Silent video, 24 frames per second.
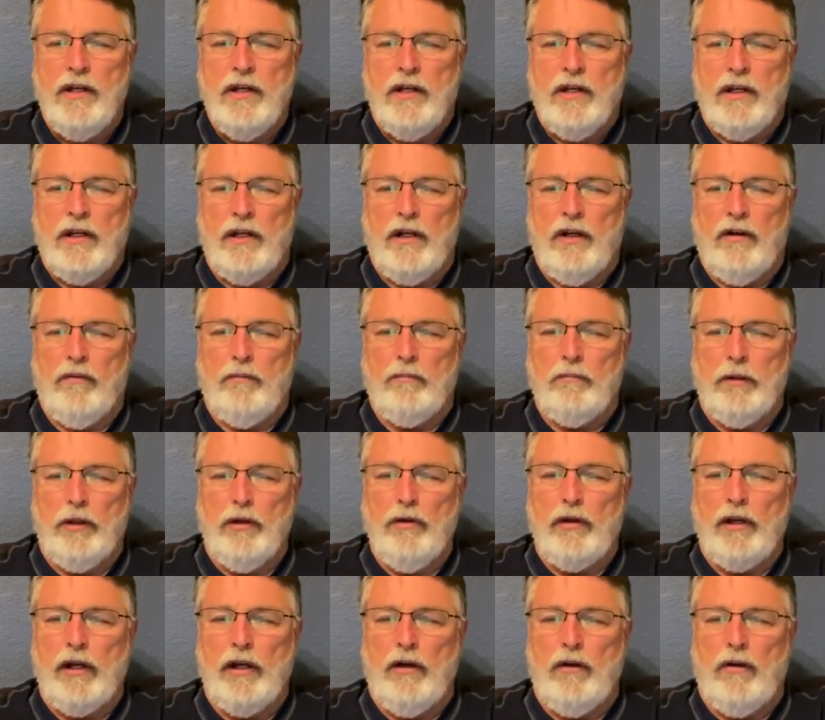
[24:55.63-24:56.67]
You know,
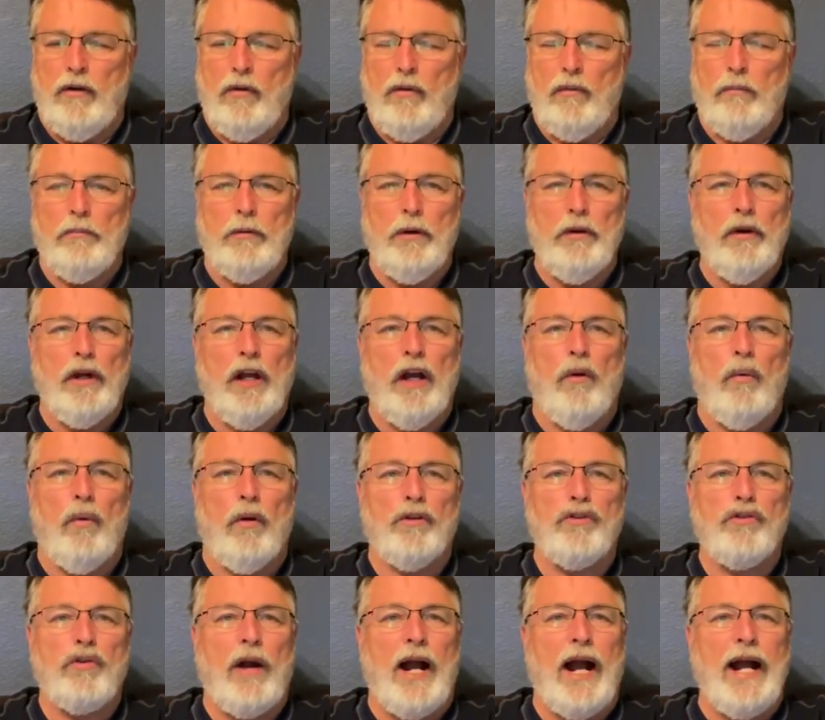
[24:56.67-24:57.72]
bluegill
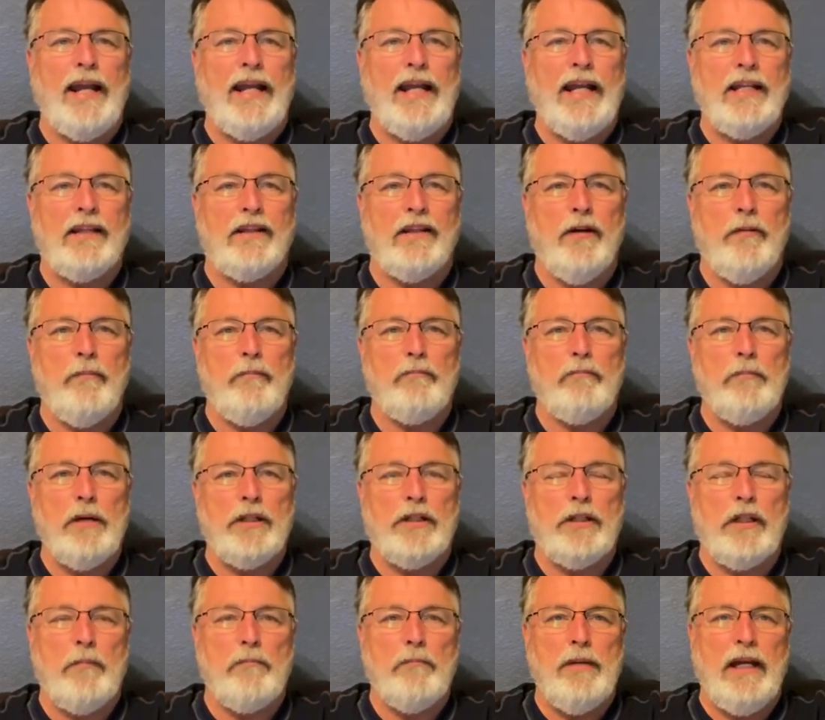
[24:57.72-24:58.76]
will try to eat them,
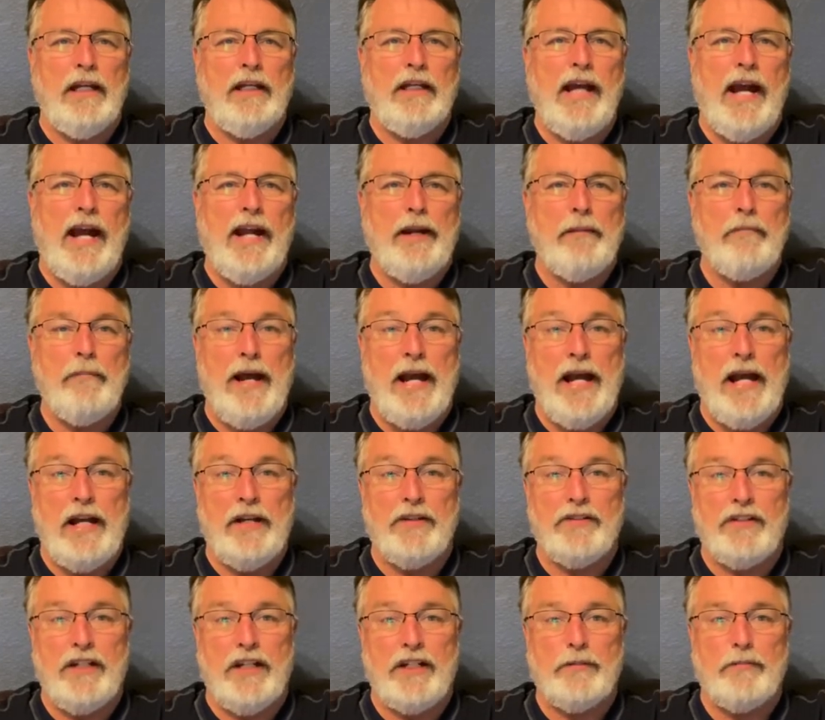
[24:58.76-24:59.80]
but the Big Daddy
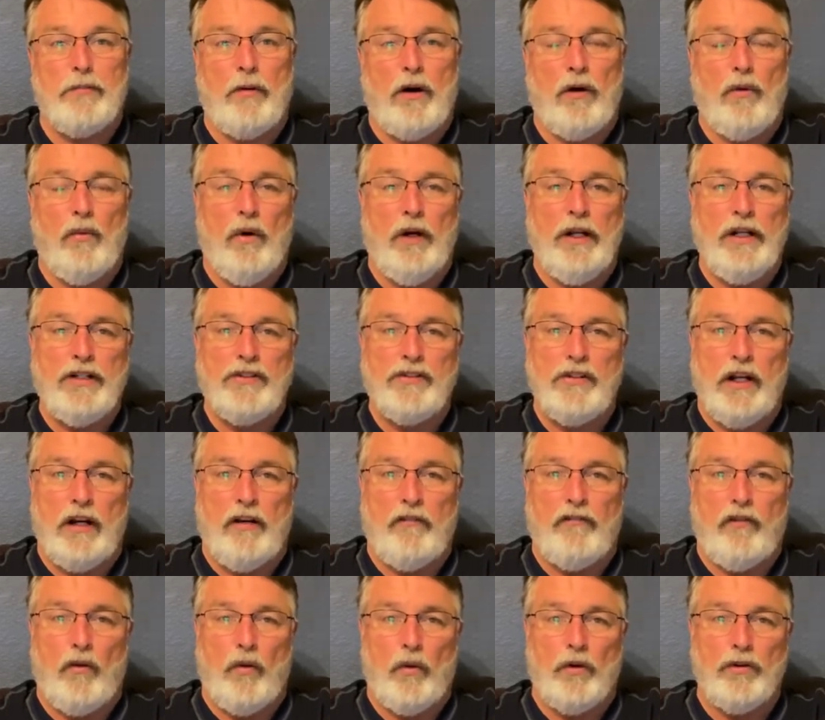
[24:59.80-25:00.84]
bass, that's part of what he's
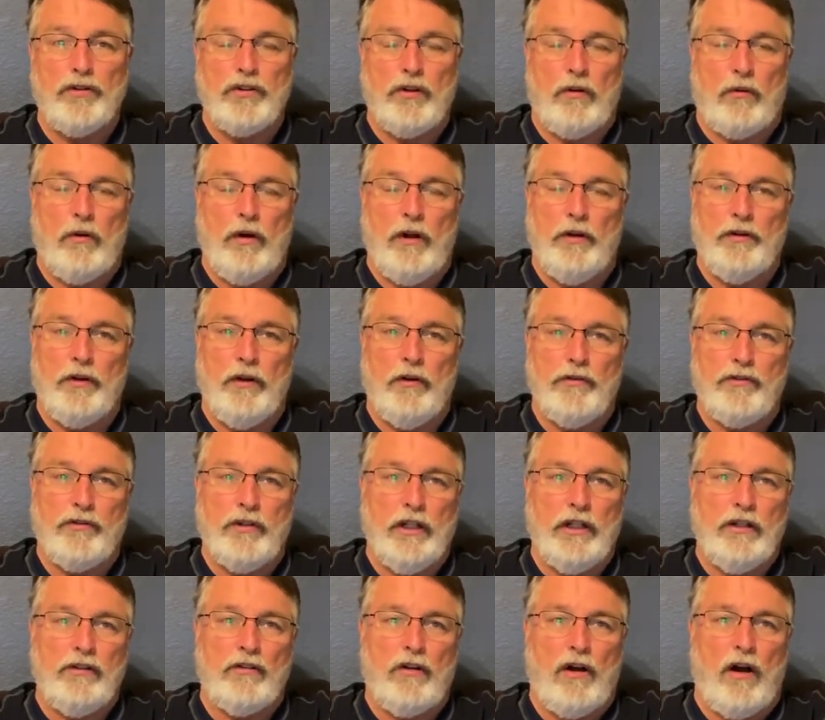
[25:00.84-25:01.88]
there for, is to run those
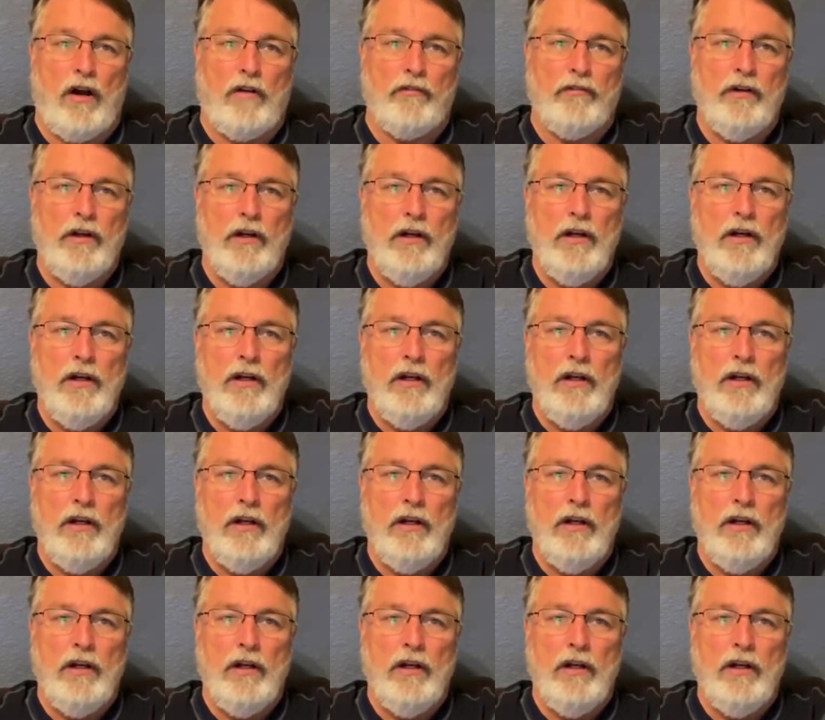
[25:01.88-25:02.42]
things off.